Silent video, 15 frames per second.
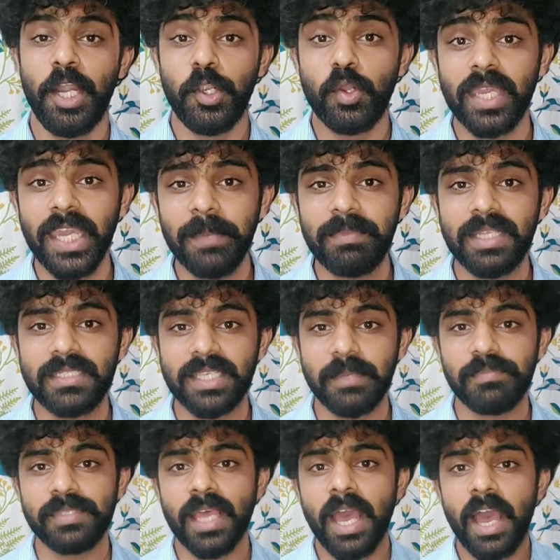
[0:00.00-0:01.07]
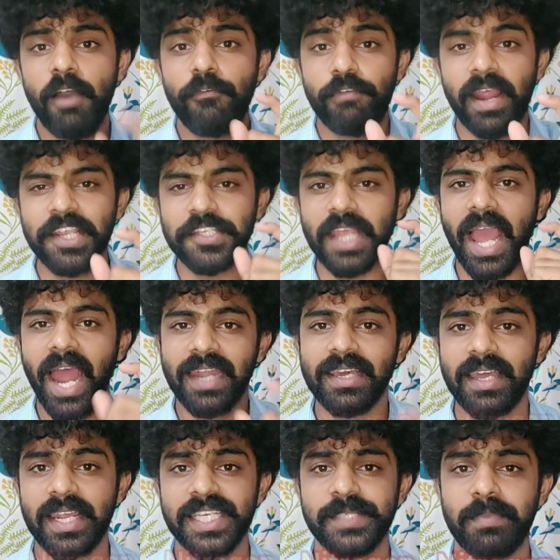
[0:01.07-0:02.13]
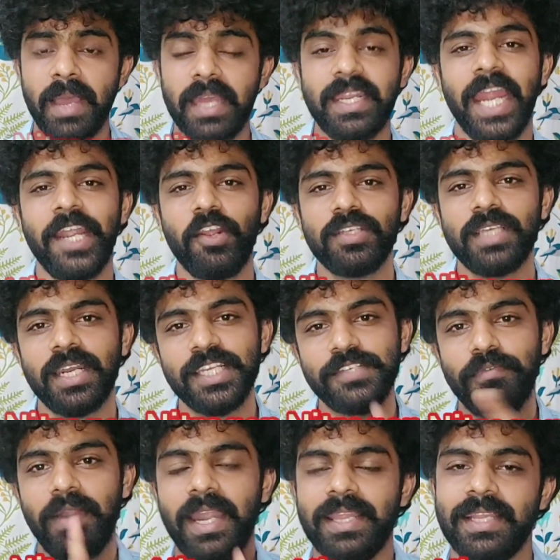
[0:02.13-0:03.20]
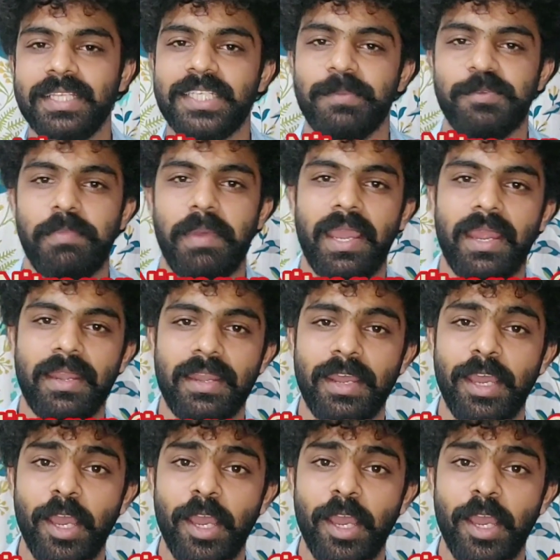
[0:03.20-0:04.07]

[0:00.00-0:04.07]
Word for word: To keep the chips fresh and crisp, nitrogen is filled in the chips packet.